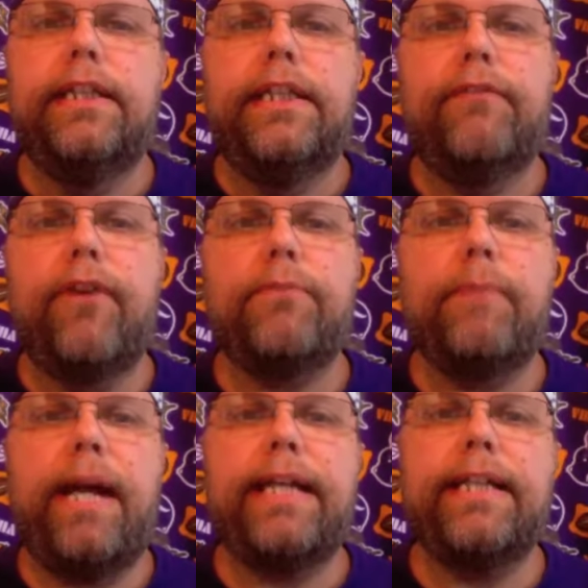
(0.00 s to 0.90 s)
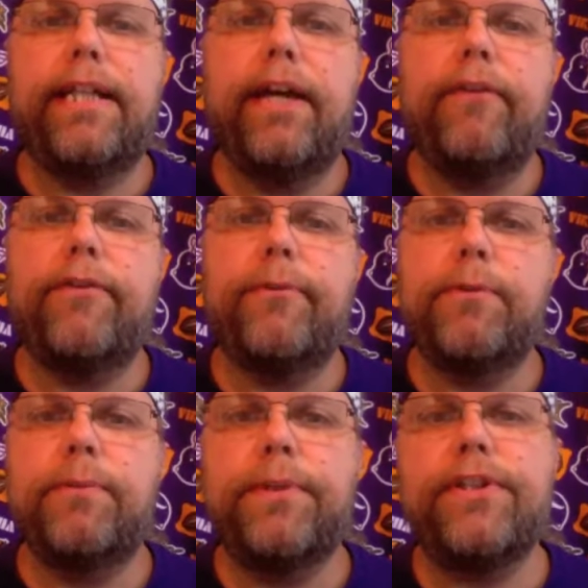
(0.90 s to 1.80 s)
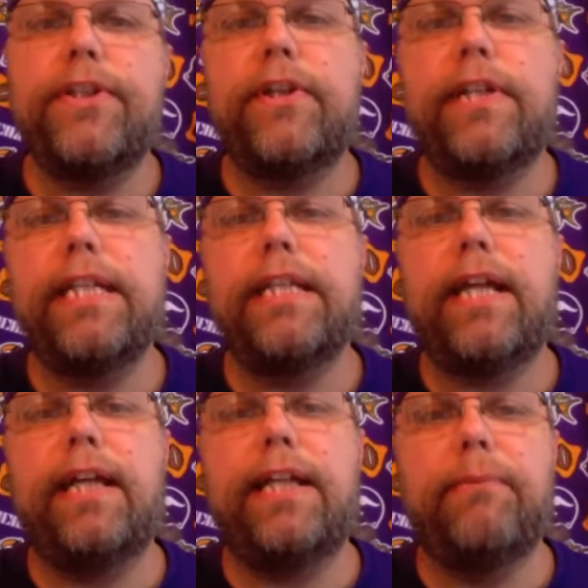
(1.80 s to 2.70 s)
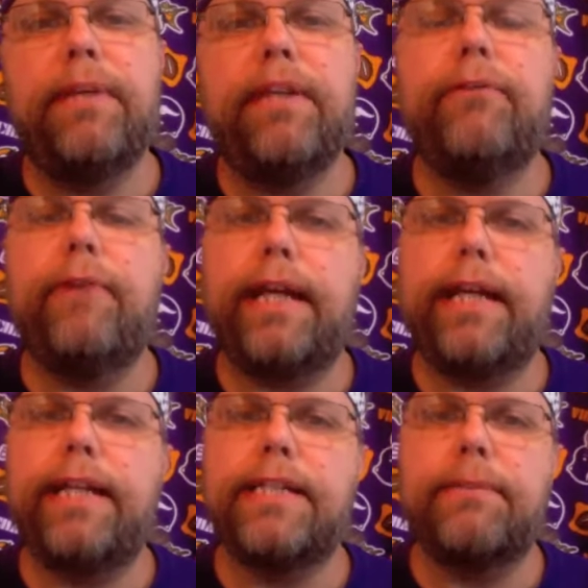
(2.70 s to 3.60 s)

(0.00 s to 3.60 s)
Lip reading: He falls back into coverage from his position on the D-line and immediately recognizes the